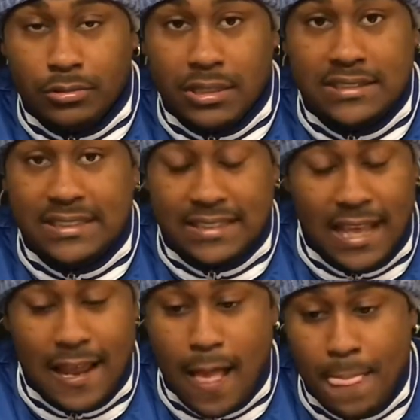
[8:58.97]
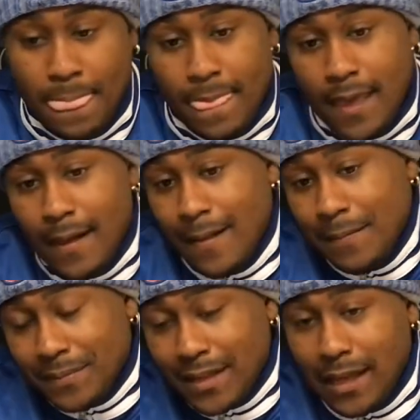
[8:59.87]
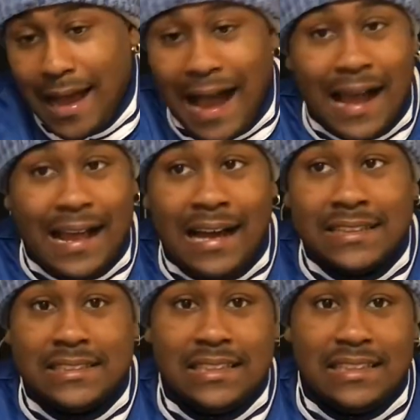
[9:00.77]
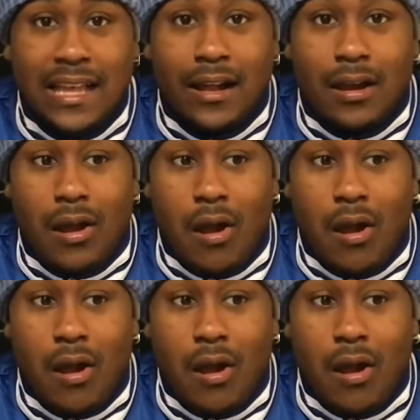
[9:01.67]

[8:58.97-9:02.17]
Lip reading: Does he say that? I honestly think